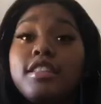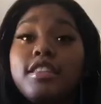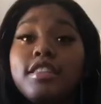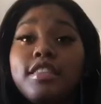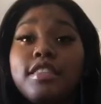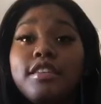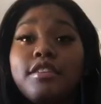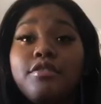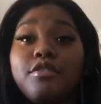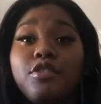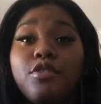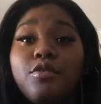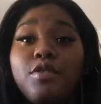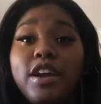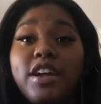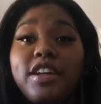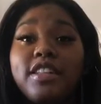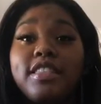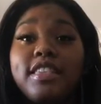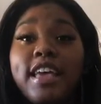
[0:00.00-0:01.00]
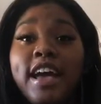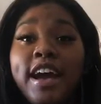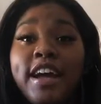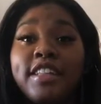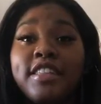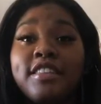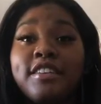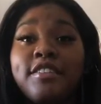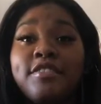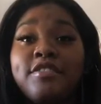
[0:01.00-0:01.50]
Civil Rights
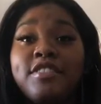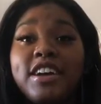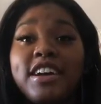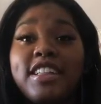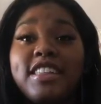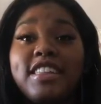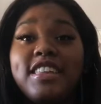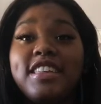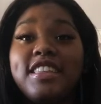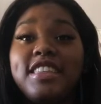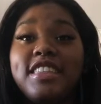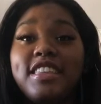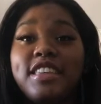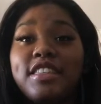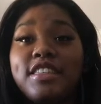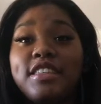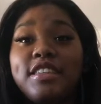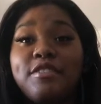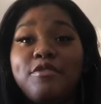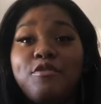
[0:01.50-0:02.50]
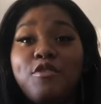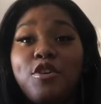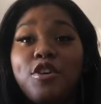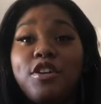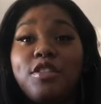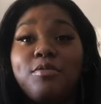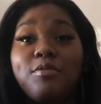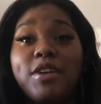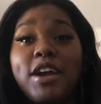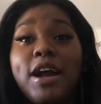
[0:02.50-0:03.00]
Act of 1964
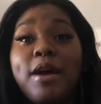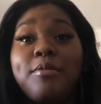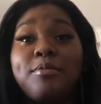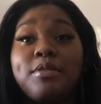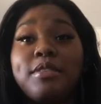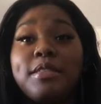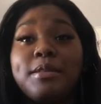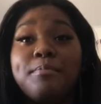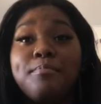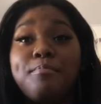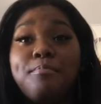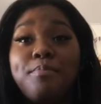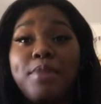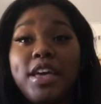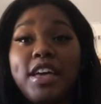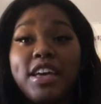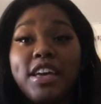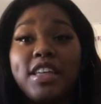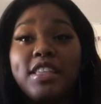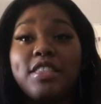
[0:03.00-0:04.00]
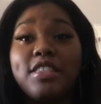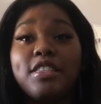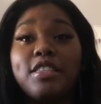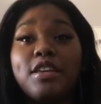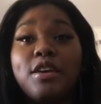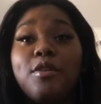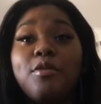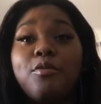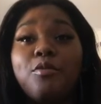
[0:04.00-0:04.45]
is perhaps the biggest